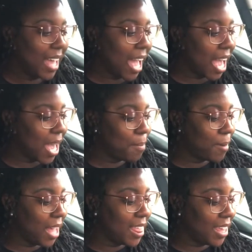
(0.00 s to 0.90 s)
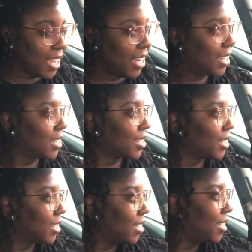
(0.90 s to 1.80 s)
Hi
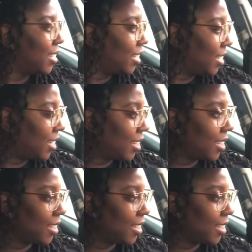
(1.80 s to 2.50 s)
brother. Uh.